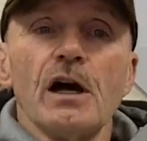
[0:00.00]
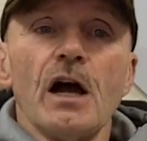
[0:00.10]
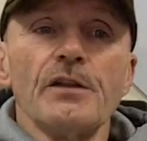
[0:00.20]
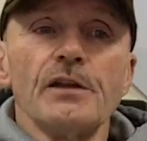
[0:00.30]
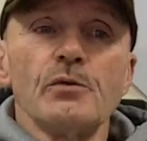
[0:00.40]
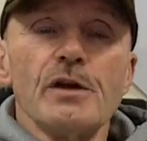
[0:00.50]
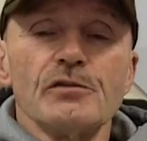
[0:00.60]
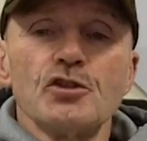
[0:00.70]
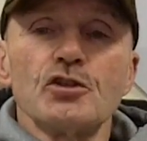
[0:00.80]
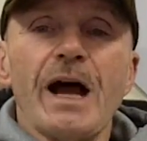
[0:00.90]
I, I, think we
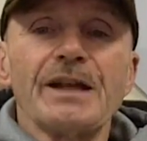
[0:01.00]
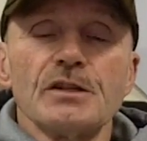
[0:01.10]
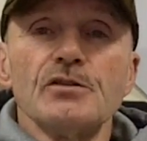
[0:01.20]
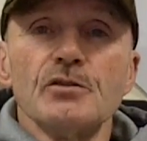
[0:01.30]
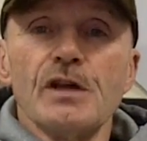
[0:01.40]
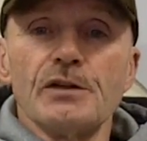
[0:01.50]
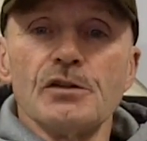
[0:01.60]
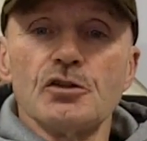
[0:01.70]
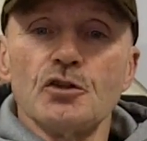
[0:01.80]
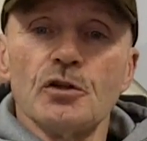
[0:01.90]
have a shot to do
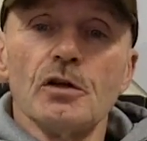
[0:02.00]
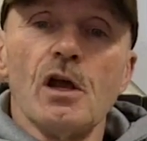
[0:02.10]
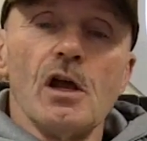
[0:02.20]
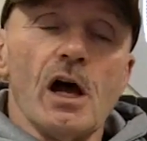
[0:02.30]
that this year.